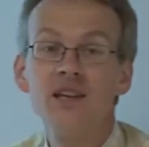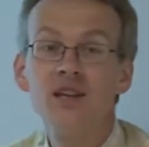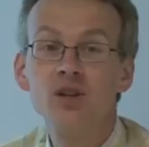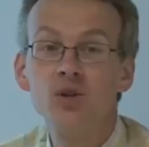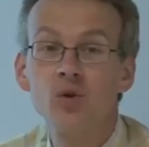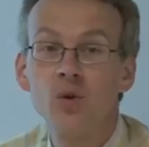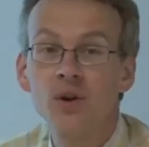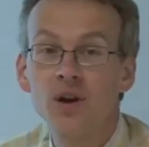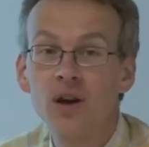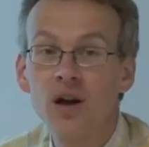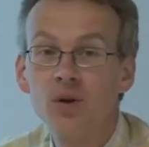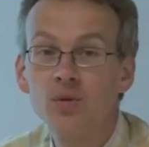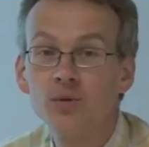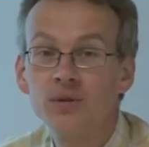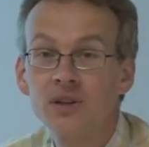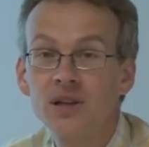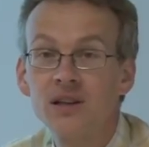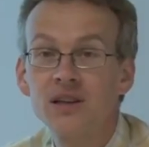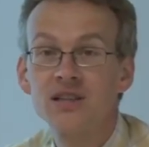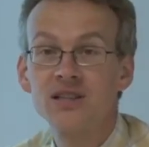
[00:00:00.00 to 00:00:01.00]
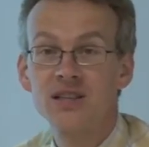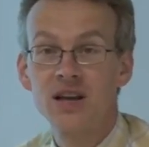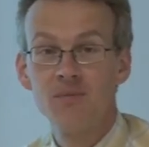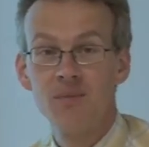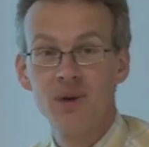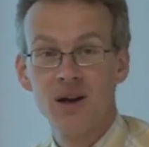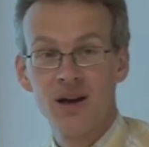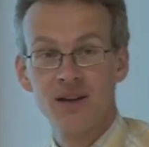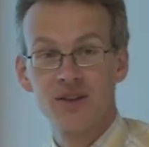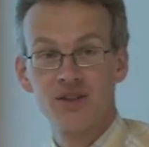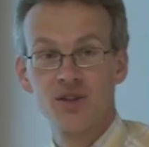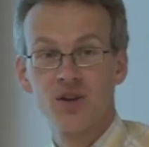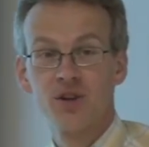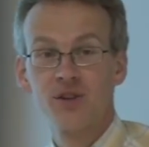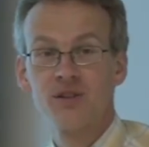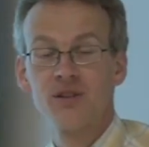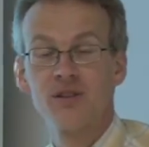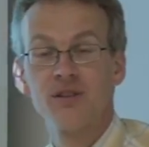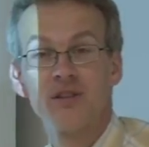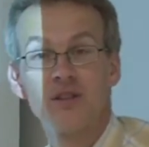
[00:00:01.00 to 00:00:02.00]
into account some
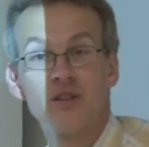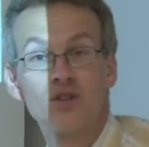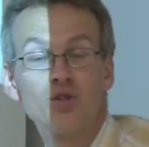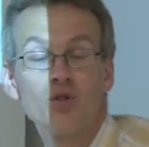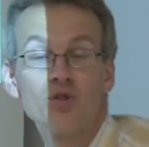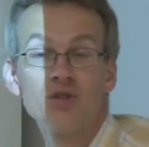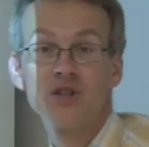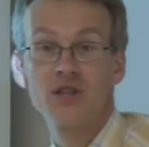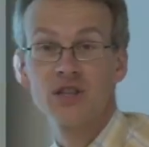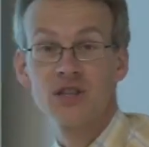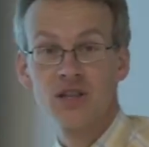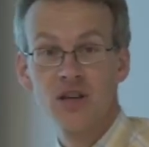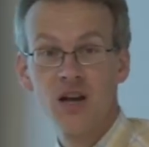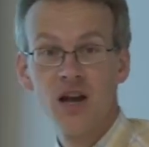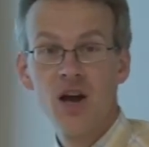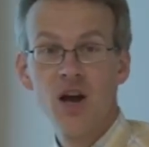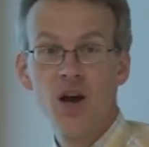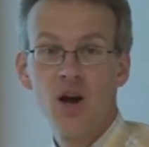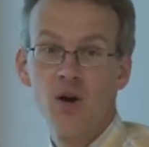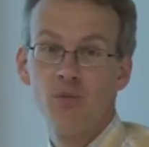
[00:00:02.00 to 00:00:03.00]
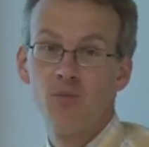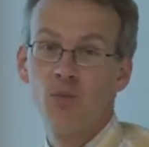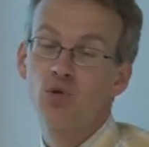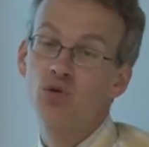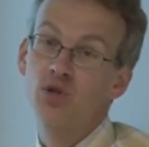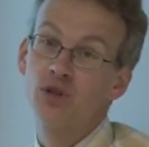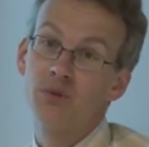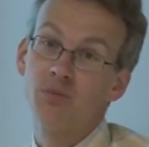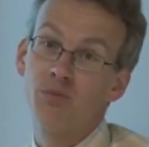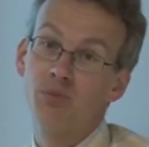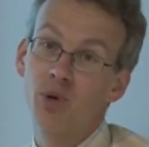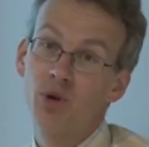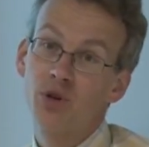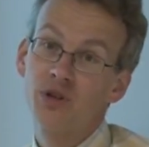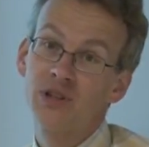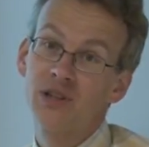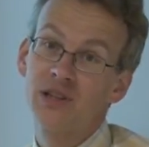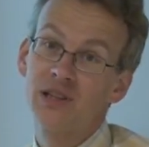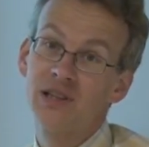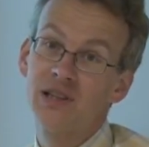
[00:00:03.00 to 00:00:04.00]
uncertainty sources, most
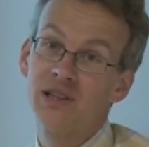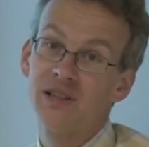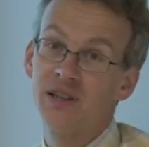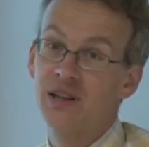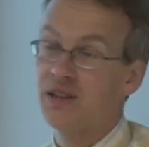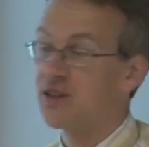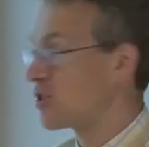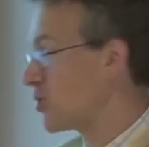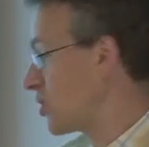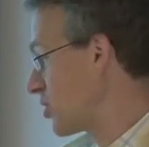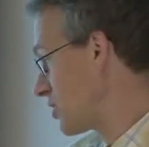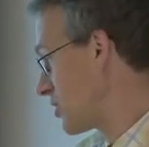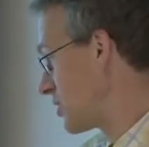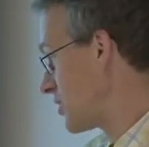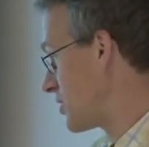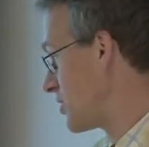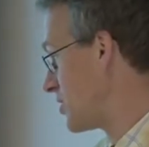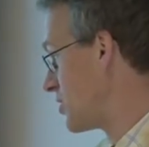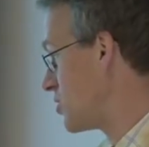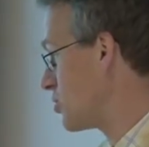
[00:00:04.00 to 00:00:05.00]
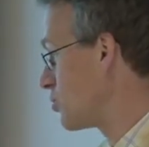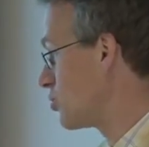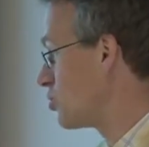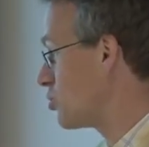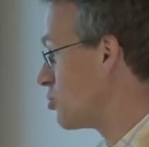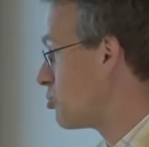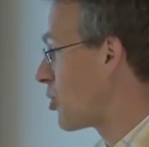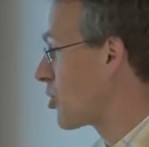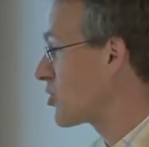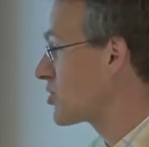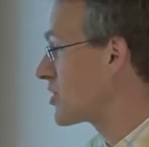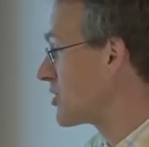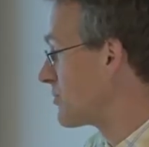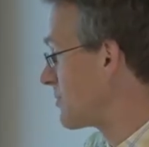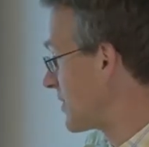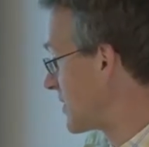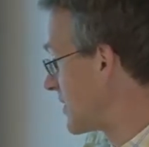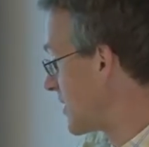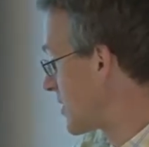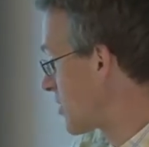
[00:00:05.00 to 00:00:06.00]
importantly the uncertainty due to
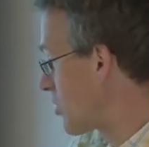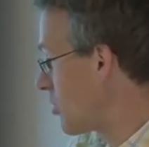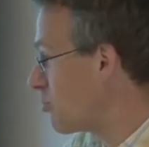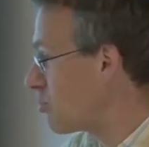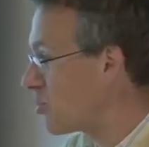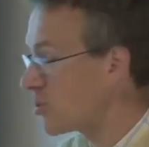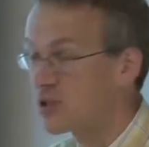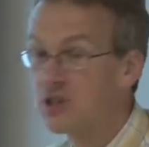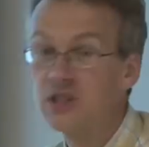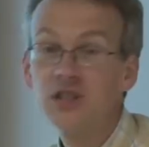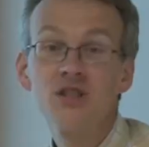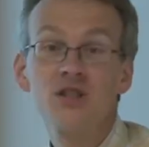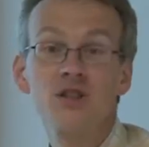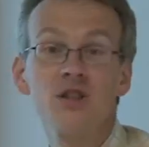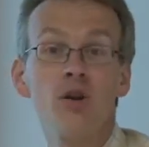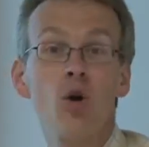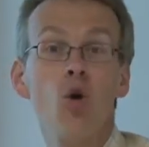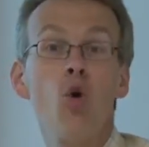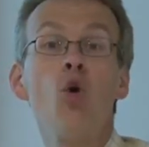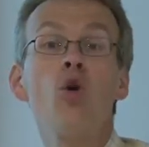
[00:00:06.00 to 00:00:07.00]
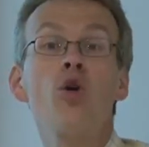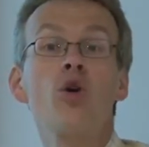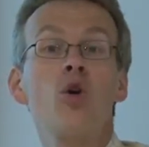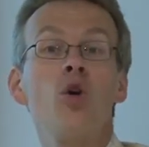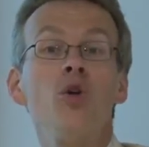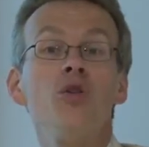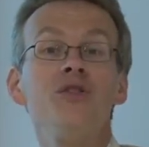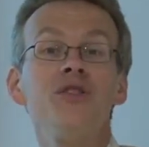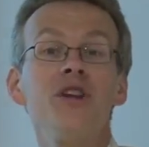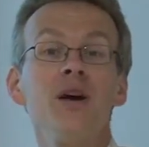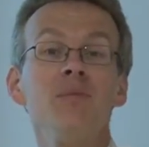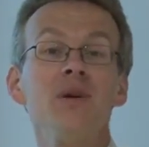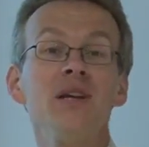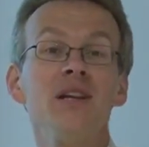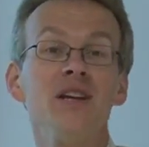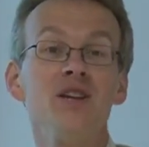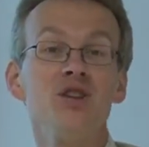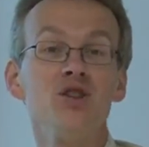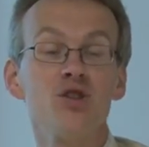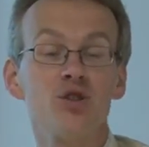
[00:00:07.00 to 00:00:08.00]
possible decomposition or
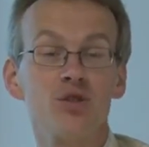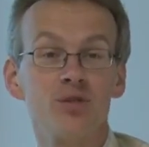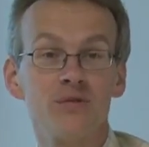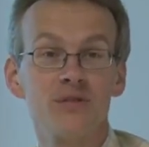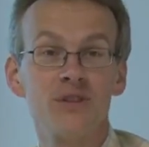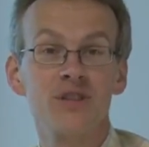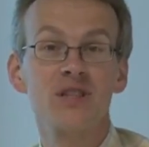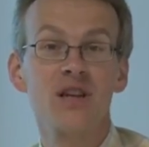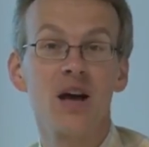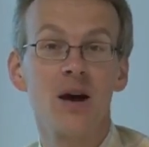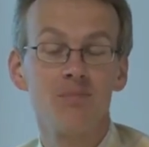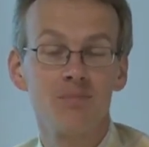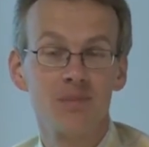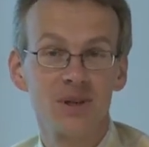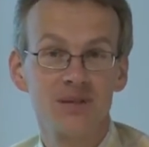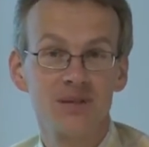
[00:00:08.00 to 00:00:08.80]
contamination of the sample.